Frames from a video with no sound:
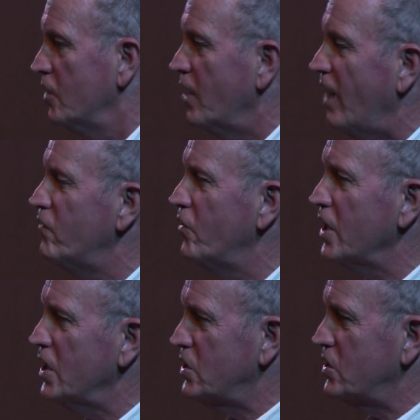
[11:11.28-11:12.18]

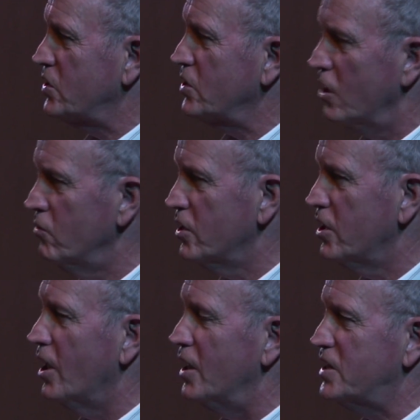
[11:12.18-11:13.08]
everything is
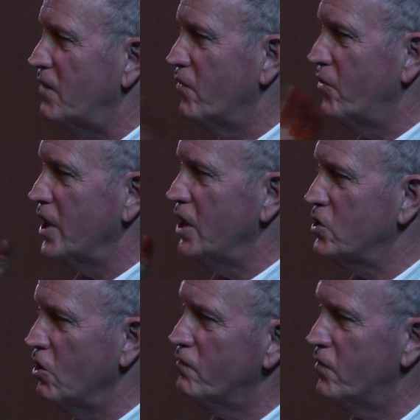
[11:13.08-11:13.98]
sloganized, everything is
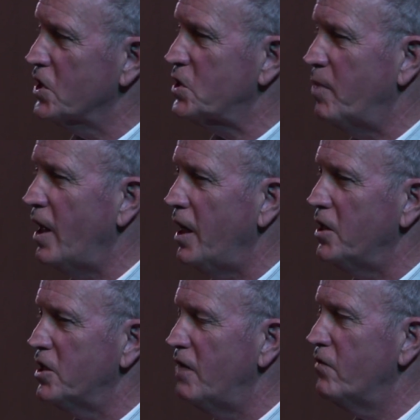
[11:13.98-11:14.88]

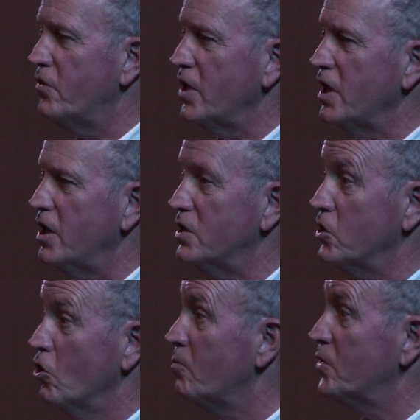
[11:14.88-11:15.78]
over-explained, and everything is
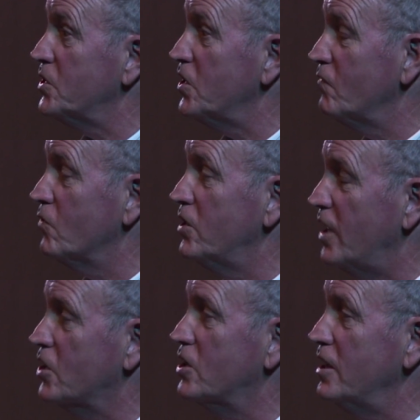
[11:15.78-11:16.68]
the opposite of what it
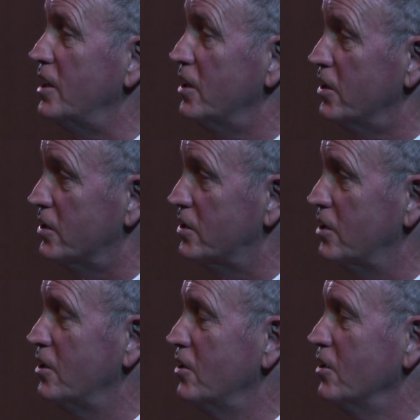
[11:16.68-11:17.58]
actually is.
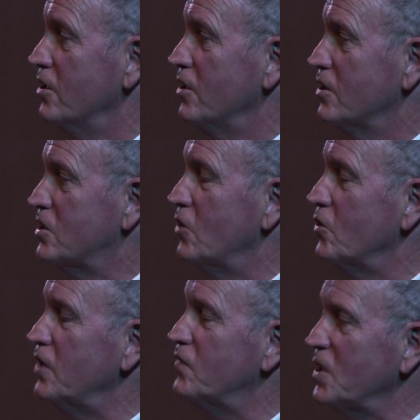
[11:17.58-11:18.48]
So
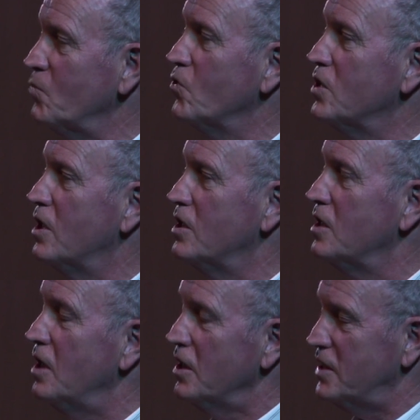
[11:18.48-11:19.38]
that if someone
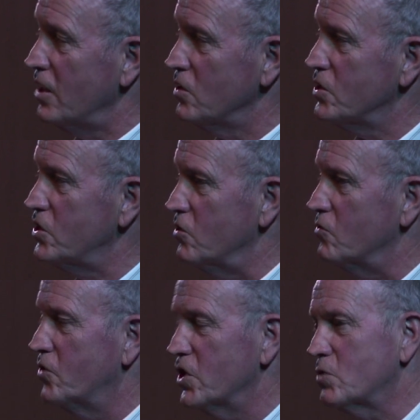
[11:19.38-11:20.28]
tells you
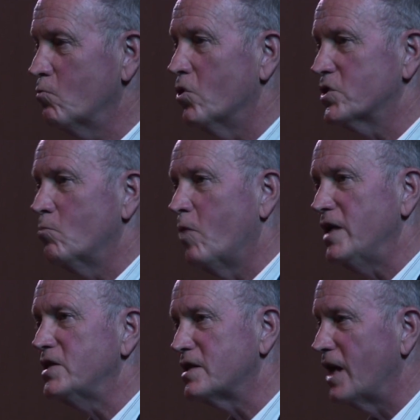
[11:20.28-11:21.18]
this was a
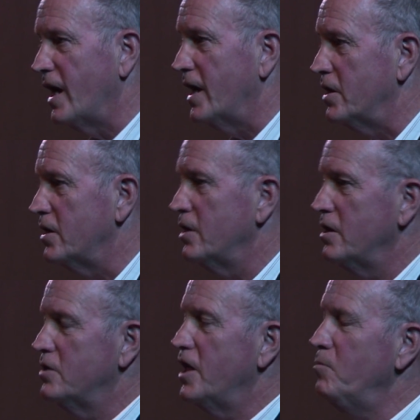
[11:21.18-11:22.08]
wasteland,
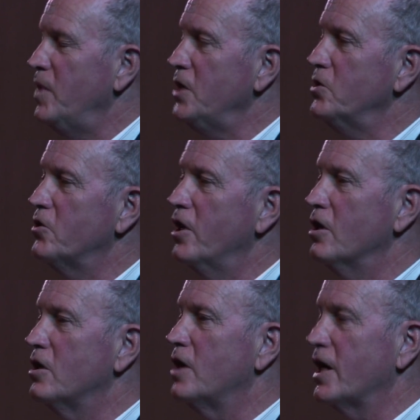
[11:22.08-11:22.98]
they mean that they
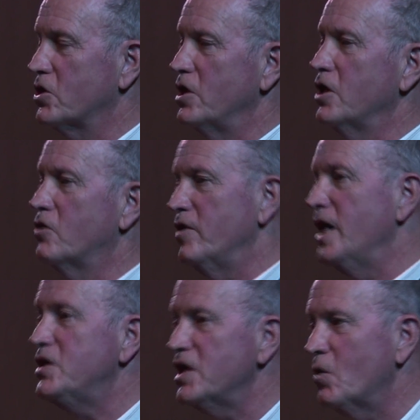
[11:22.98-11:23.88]
are actually
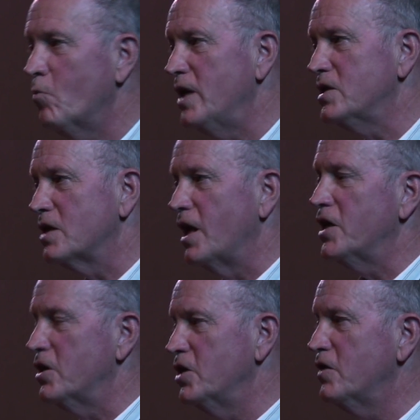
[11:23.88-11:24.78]
creating a wasteland
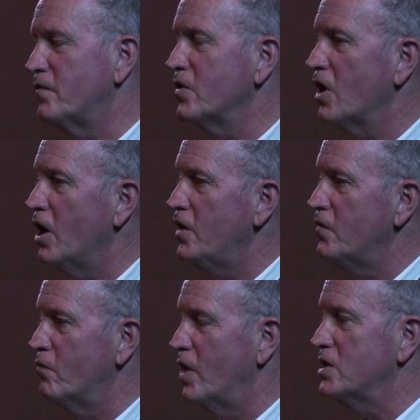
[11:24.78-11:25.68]
and a different kind
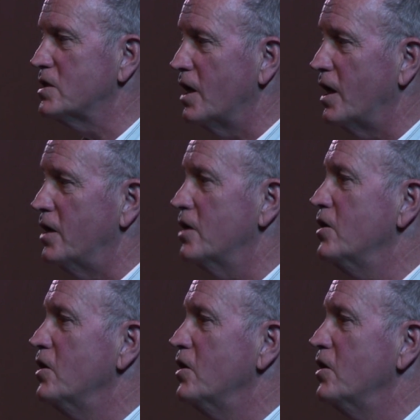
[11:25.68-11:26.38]
of wasteland.